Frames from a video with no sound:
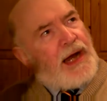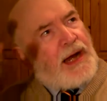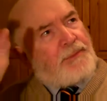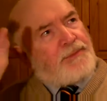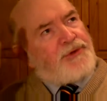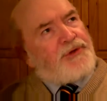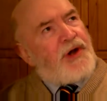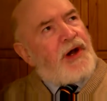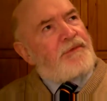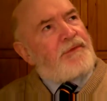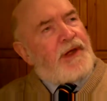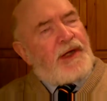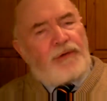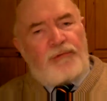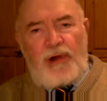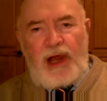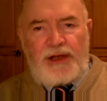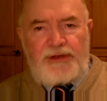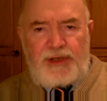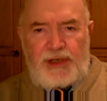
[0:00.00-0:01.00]
I'm travelling
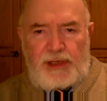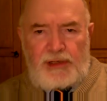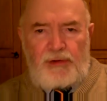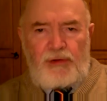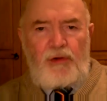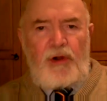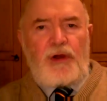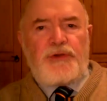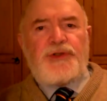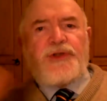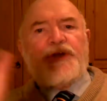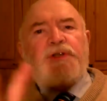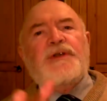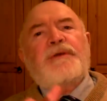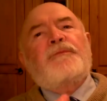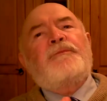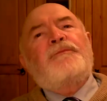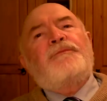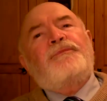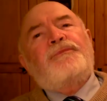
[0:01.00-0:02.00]
right
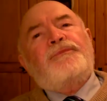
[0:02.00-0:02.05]
across